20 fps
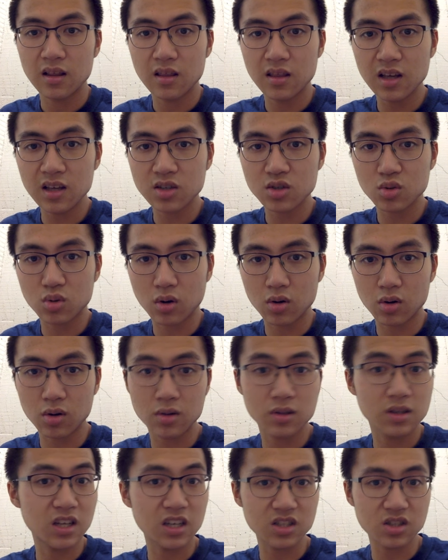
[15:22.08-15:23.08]
this
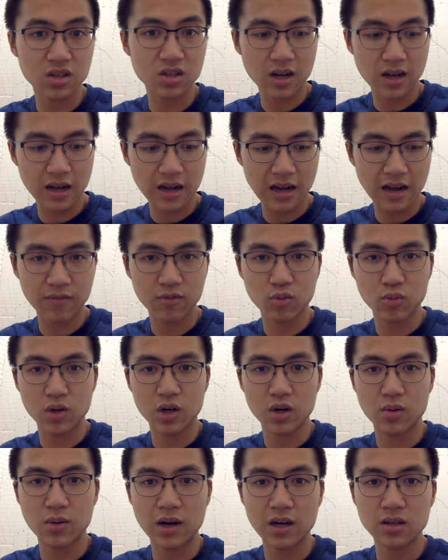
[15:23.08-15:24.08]
Kroger does not have the
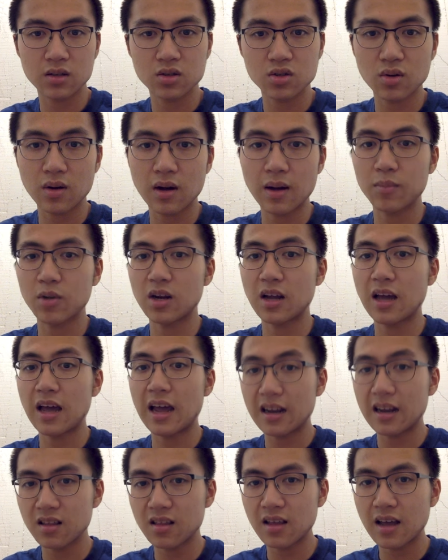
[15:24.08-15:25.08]
redirect. So I'm going to
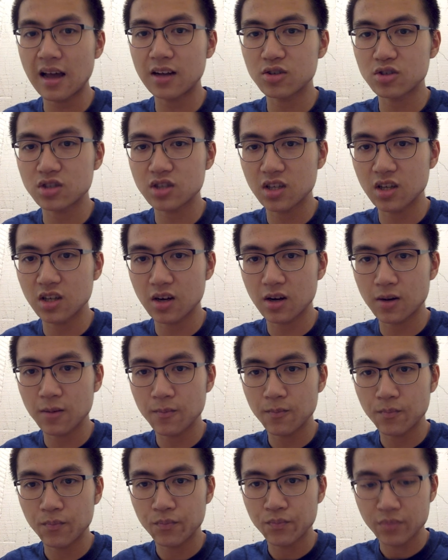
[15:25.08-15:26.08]
edit the address here,
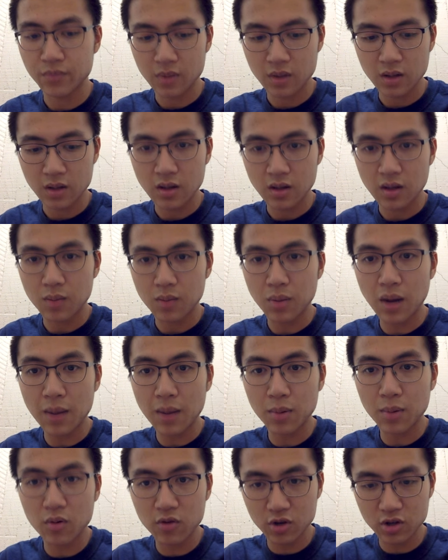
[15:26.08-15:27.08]
pop
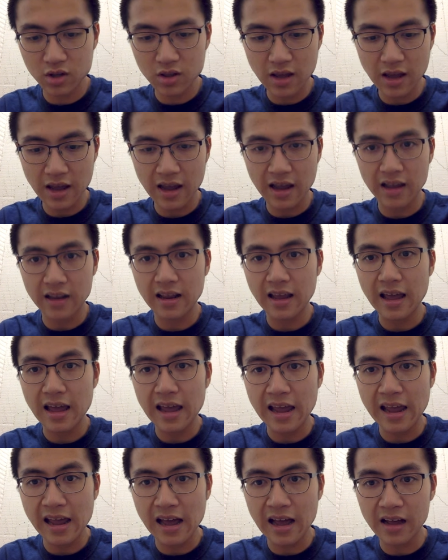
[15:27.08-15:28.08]
over to the end,
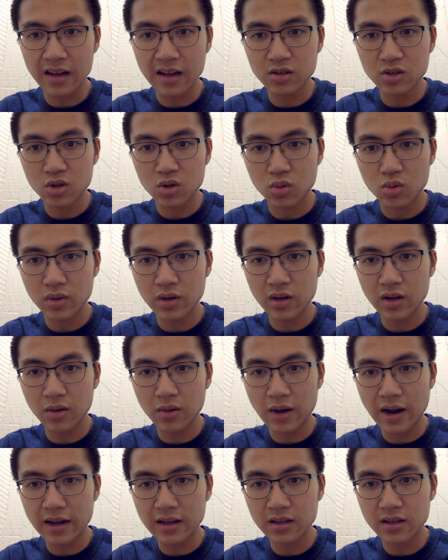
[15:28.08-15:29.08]
and
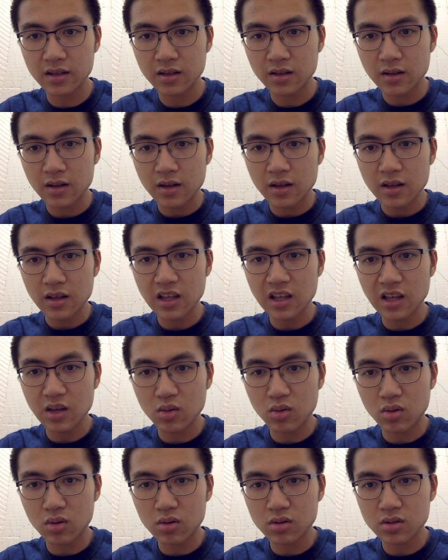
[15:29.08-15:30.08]
redirect
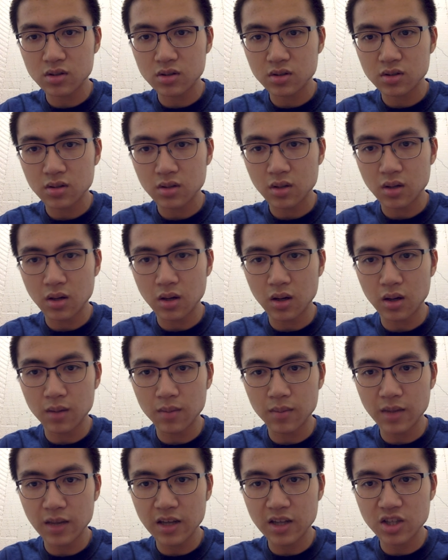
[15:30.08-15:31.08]
equals
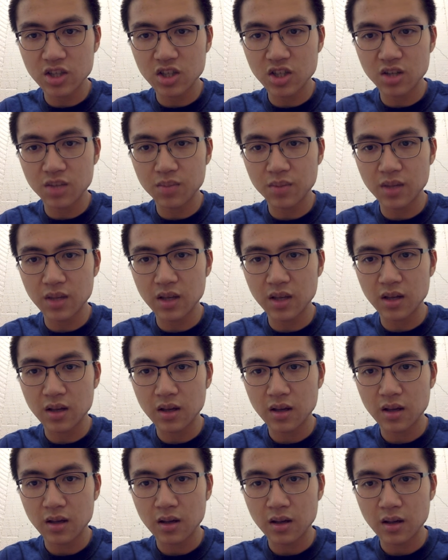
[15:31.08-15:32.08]

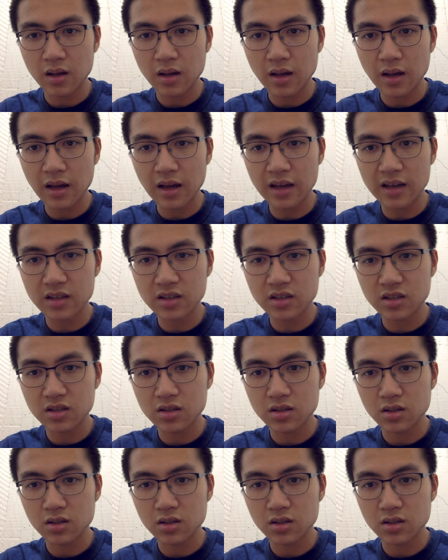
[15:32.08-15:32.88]
https